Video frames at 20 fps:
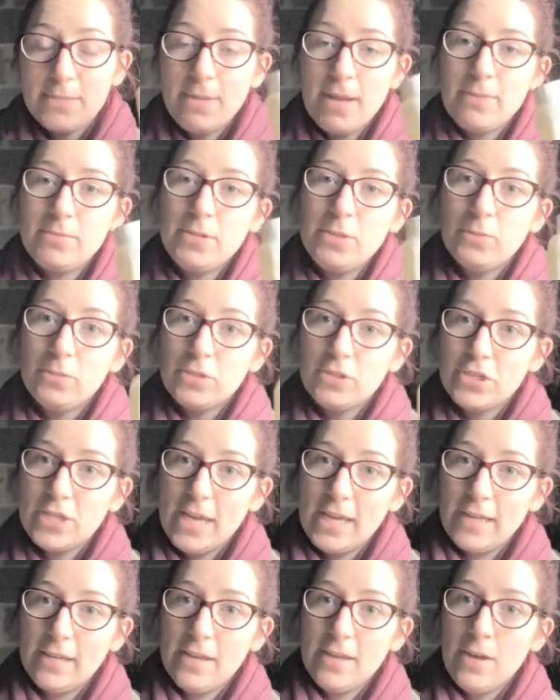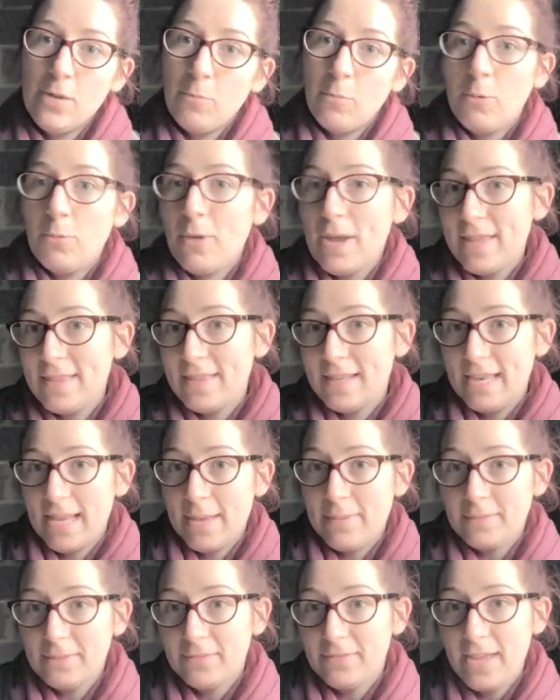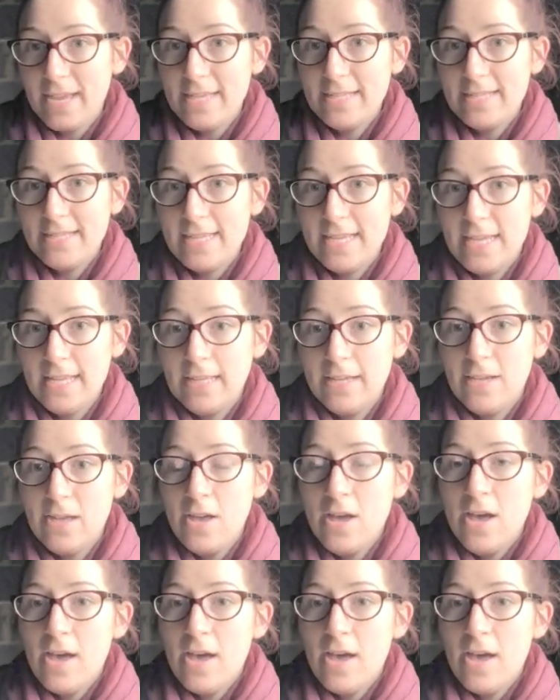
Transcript: perhaps you want to check what way the lamb's facing,